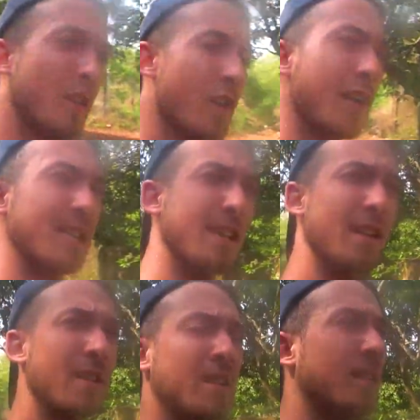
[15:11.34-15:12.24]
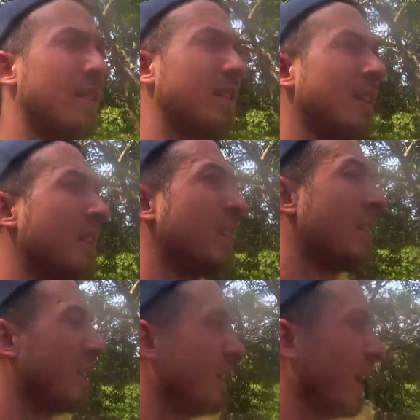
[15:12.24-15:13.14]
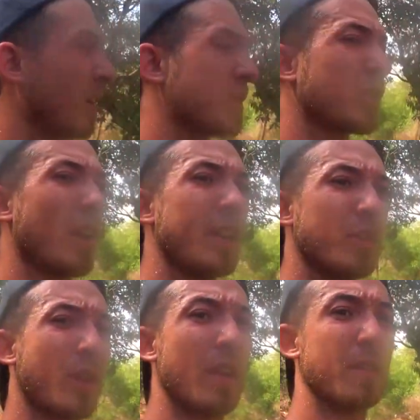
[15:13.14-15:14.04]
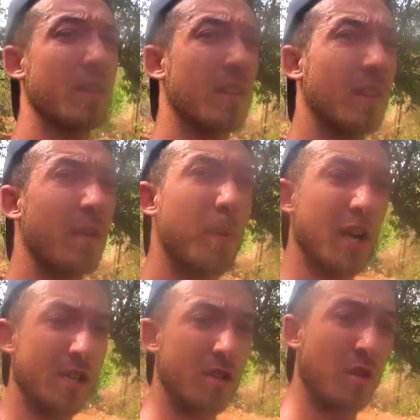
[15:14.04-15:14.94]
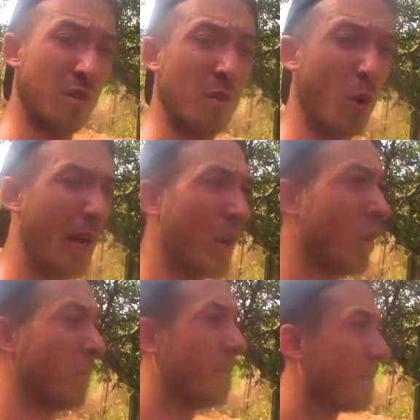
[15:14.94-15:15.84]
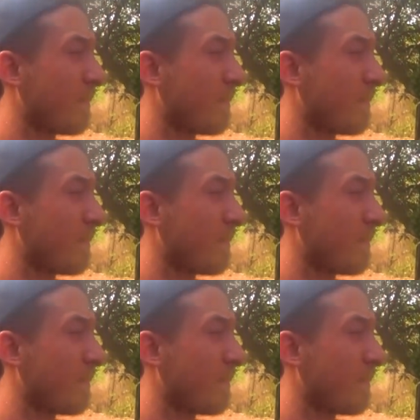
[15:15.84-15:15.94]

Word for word: Kolkata and I was trying to get a bus way home